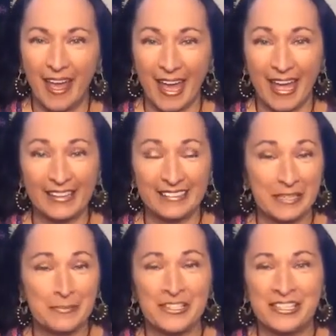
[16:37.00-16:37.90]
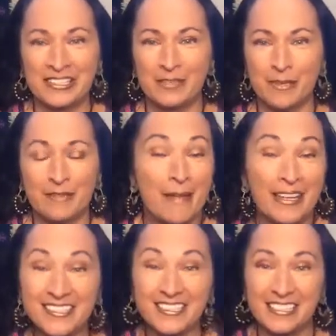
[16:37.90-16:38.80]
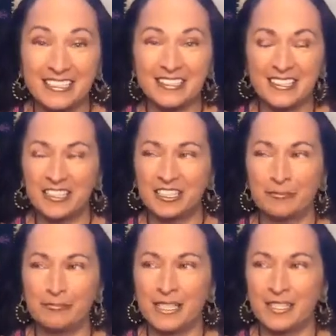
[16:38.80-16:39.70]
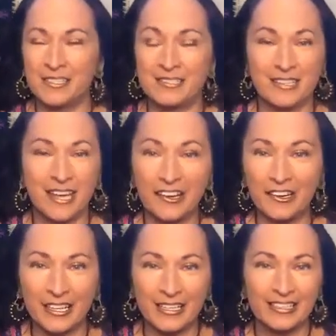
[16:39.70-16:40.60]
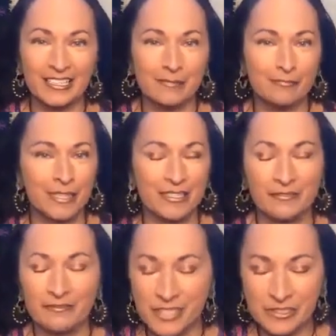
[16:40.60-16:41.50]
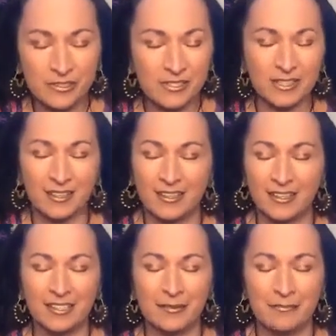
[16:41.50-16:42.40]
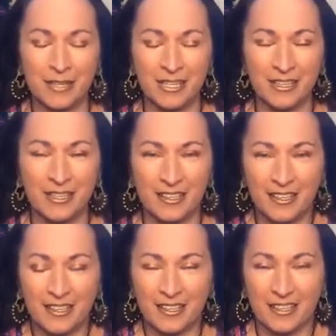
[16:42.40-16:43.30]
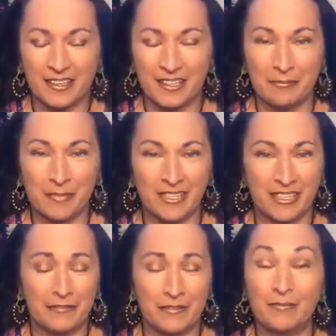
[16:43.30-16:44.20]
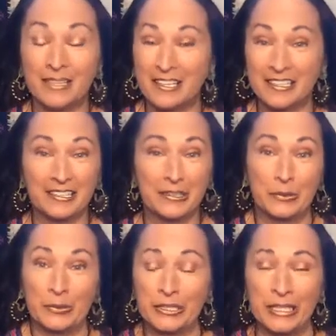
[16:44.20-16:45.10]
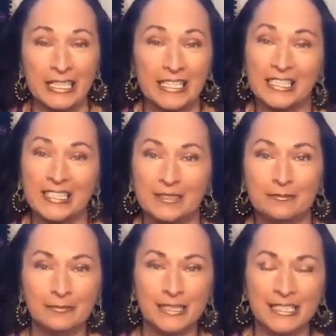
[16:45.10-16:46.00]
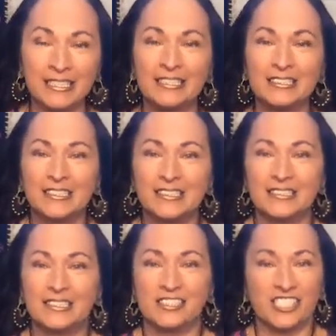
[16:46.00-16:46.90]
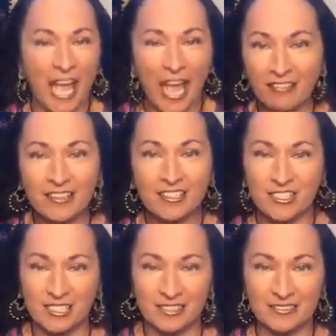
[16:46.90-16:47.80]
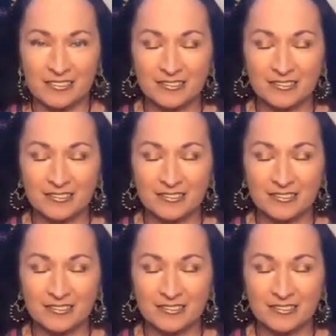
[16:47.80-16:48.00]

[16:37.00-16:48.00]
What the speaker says: And laboring can be messy. It can be scary. It can be confusing. It can be even bloody and gory. It can be challenging.